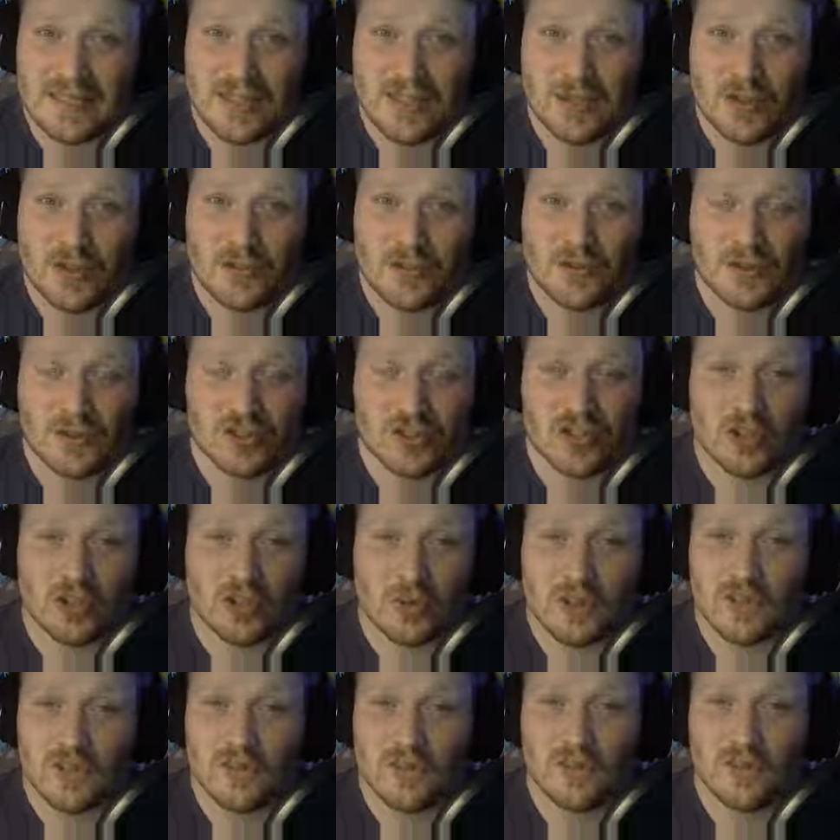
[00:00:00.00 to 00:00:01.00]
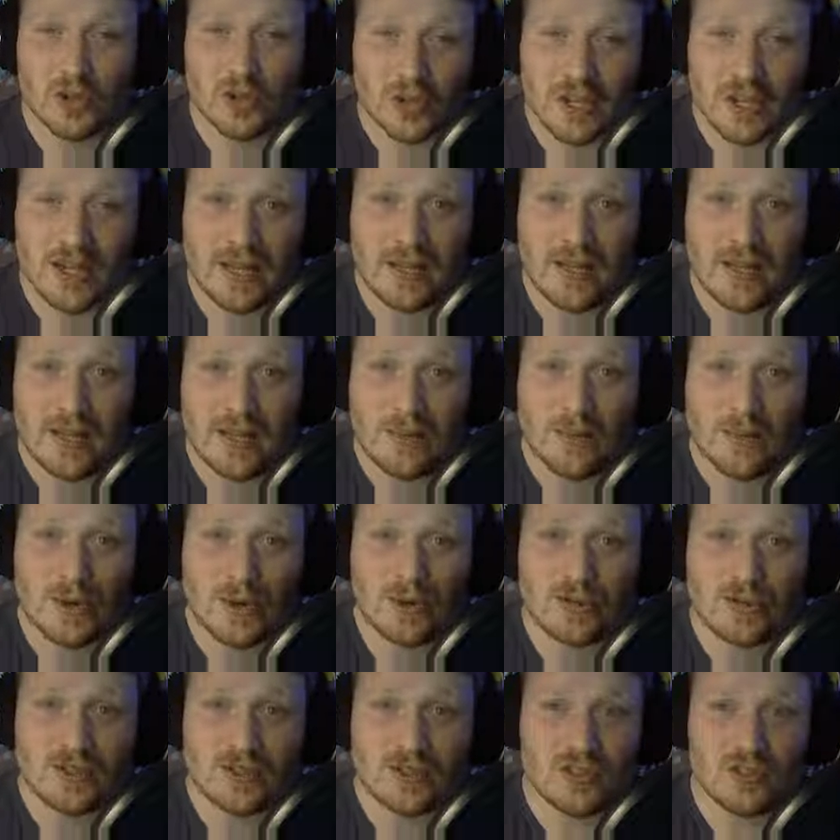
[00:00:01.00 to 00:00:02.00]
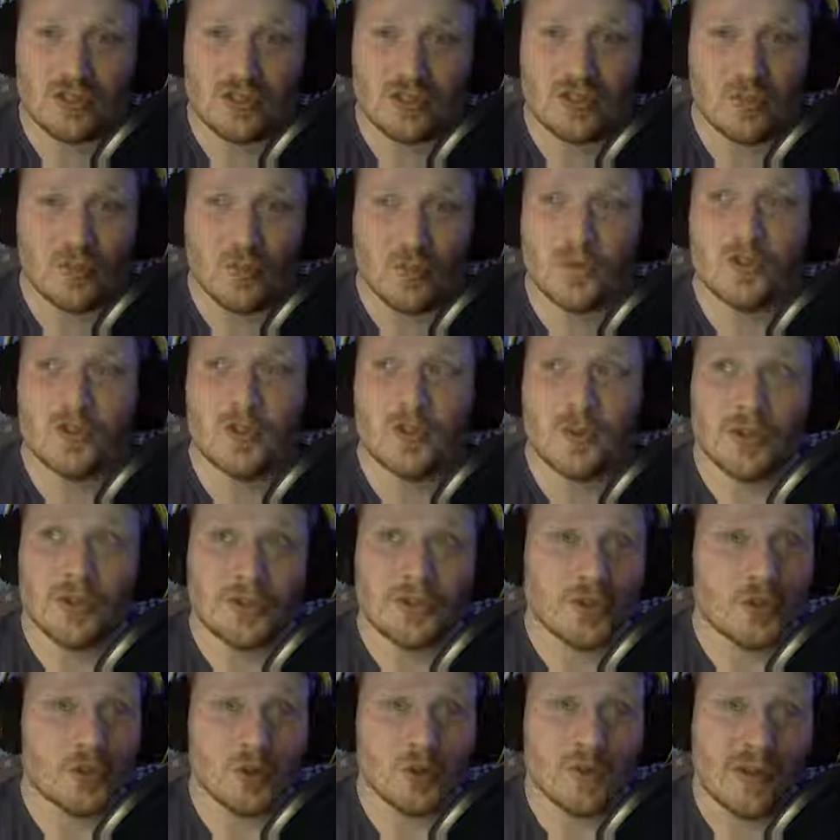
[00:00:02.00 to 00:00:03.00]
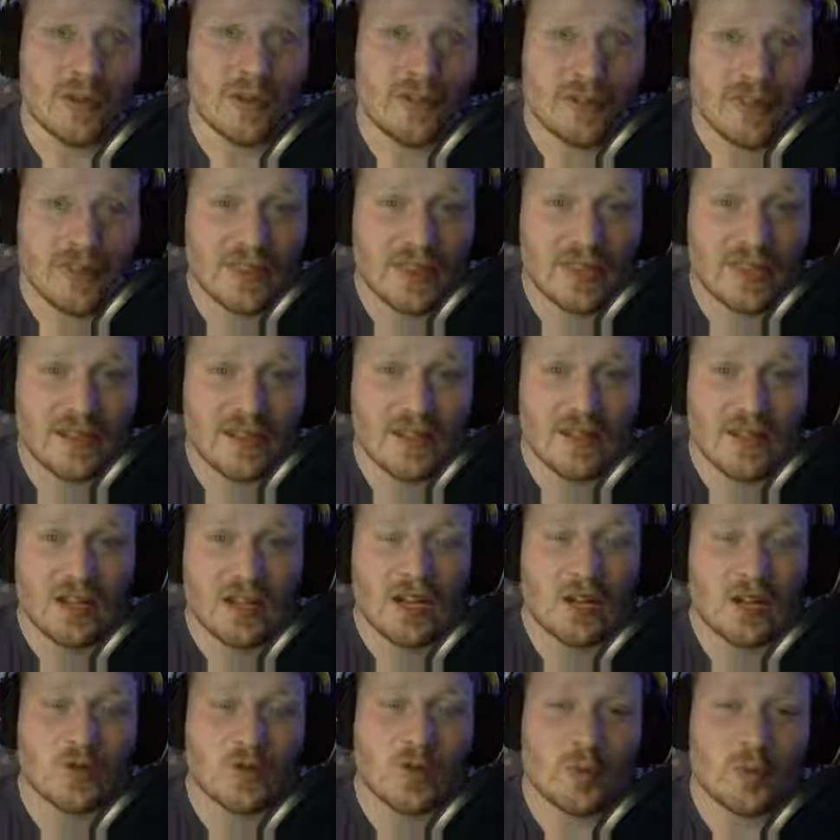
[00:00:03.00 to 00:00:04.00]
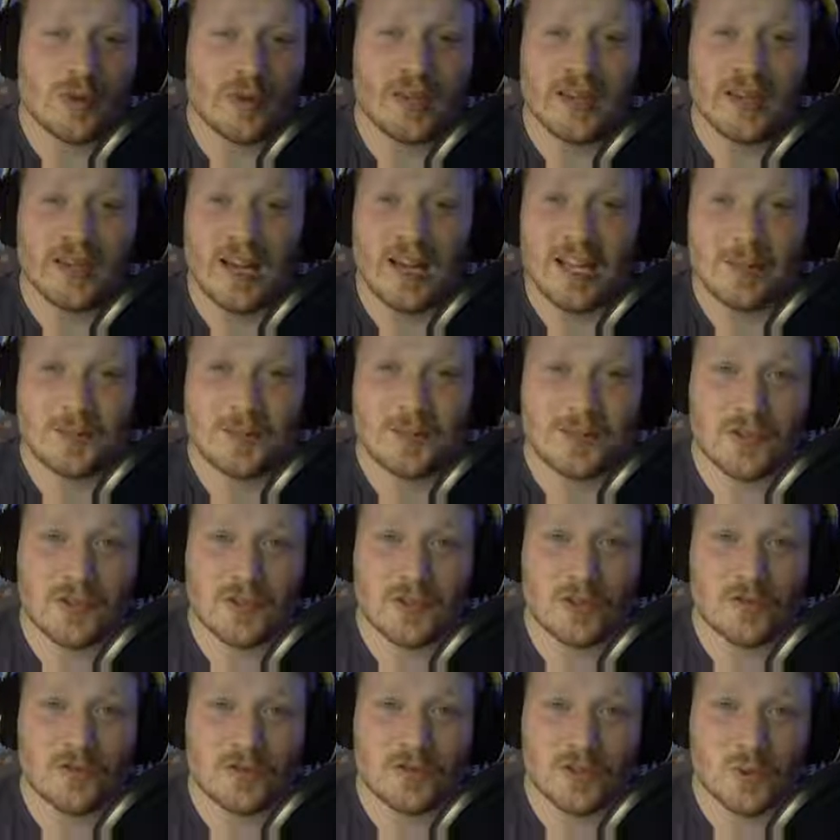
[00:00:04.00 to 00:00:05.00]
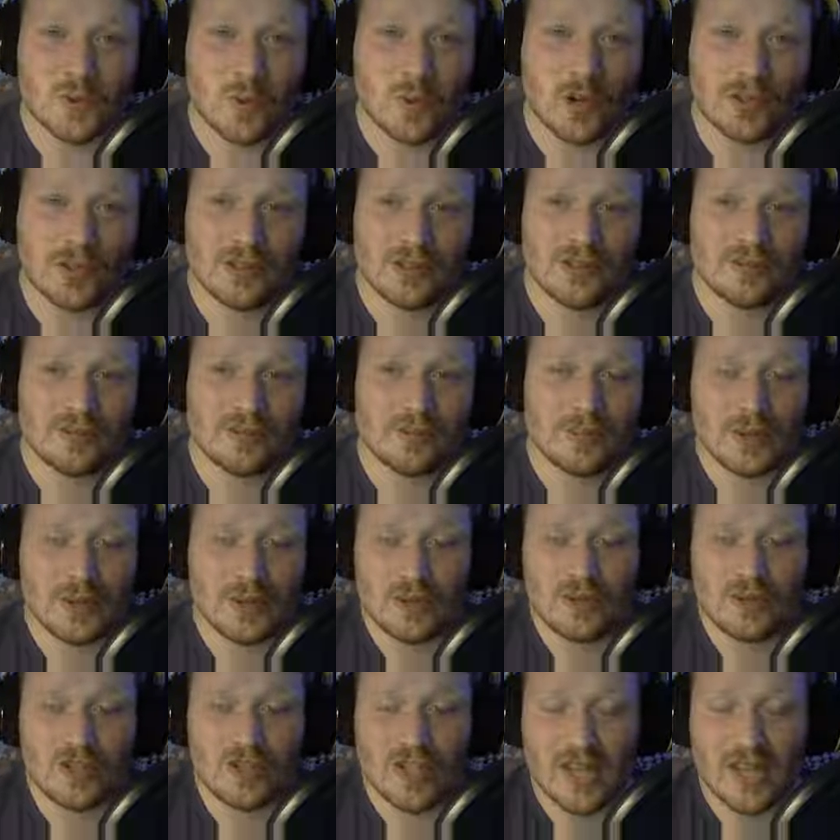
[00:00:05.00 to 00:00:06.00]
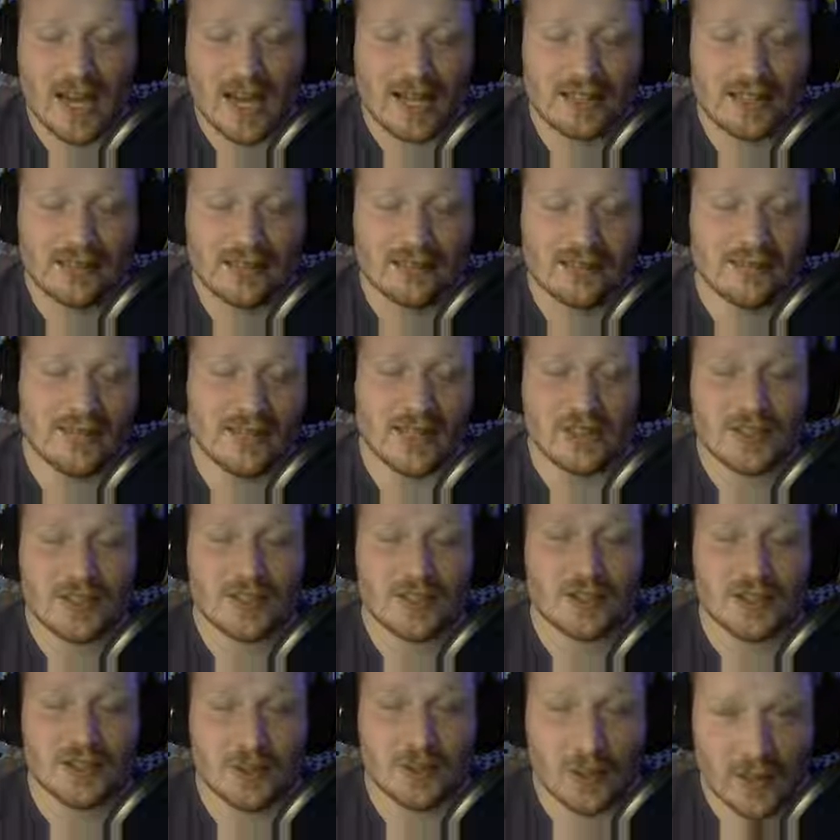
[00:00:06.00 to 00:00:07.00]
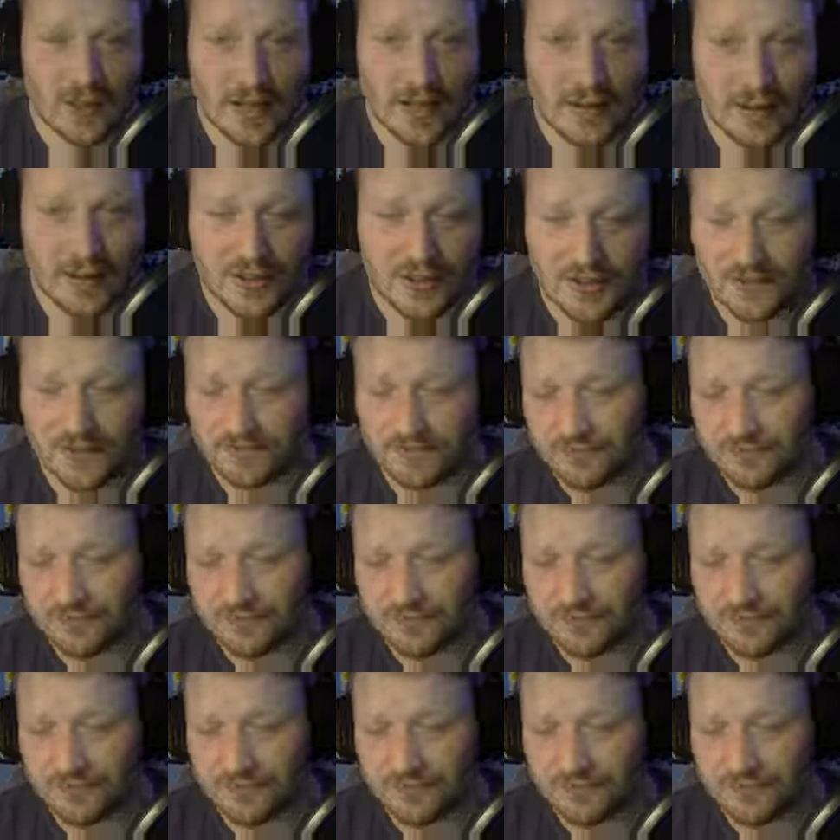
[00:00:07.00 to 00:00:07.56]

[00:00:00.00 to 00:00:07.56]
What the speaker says: toughness 2 is funny because you just wound them on 2s with everything. And dropping Guardsmen to toughness 1 because you can is also hilarious.